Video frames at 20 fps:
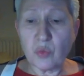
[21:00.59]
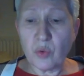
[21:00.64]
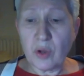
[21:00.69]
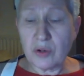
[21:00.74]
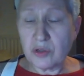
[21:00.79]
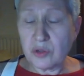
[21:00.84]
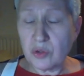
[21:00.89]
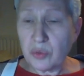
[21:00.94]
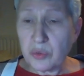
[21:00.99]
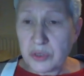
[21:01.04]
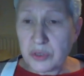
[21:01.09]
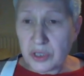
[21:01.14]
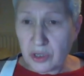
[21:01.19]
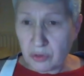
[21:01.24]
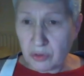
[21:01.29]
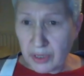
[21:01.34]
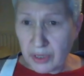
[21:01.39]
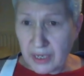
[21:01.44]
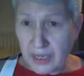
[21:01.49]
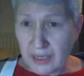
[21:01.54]
won't always
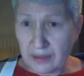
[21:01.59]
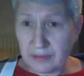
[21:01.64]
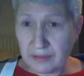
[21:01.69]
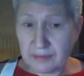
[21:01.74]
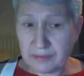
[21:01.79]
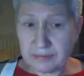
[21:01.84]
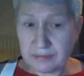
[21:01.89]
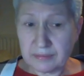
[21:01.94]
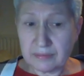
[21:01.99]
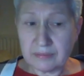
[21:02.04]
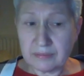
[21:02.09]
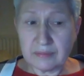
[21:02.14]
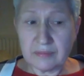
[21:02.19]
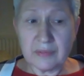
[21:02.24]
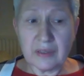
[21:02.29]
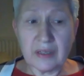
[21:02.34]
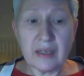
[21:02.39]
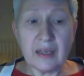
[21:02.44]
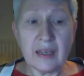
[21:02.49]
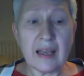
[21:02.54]
agree,
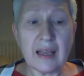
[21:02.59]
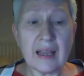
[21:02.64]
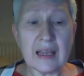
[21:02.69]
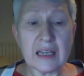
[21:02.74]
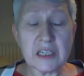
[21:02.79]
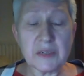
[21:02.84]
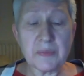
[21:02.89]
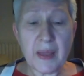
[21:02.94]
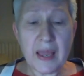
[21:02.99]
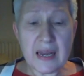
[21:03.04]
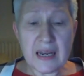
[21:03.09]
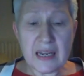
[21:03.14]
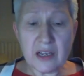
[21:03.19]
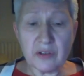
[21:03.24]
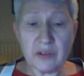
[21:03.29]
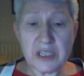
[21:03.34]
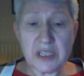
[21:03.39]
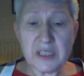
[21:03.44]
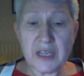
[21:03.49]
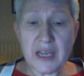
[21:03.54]
and depending
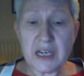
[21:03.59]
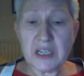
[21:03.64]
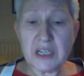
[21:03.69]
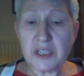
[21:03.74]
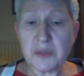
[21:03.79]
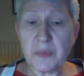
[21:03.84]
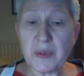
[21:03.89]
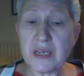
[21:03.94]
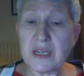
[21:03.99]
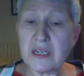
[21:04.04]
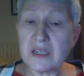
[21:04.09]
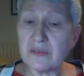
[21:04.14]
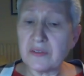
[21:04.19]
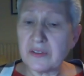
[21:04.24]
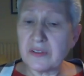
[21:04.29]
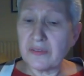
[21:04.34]
on the stage and speed of